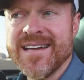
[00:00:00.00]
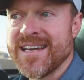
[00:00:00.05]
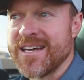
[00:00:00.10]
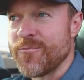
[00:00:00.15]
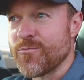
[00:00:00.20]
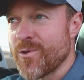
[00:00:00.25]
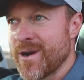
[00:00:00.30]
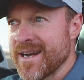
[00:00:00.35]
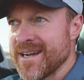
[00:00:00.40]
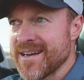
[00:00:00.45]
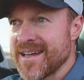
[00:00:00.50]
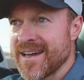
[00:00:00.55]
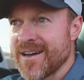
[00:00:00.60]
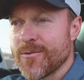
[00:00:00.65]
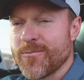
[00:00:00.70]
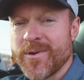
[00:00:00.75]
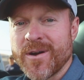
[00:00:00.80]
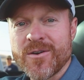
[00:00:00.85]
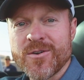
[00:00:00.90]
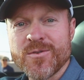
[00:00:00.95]
And right
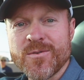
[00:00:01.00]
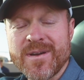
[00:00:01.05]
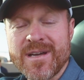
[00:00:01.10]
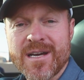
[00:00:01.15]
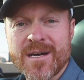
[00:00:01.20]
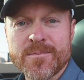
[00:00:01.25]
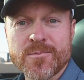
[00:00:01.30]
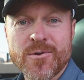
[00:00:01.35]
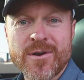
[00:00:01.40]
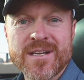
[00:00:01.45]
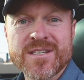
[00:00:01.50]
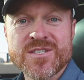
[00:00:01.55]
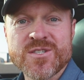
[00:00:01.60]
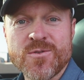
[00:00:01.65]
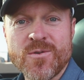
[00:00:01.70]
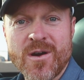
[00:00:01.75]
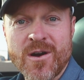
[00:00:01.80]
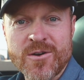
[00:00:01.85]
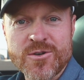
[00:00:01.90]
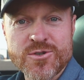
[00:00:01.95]
now we are doing upgrades
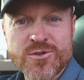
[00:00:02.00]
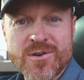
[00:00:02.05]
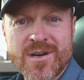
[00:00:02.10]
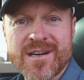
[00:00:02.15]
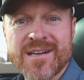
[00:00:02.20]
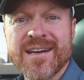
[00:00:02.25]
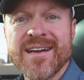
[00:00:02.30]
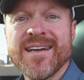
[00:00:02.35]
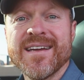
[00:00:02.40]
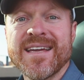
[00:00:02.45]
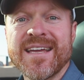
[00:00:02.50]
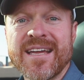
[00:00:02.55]
to our truck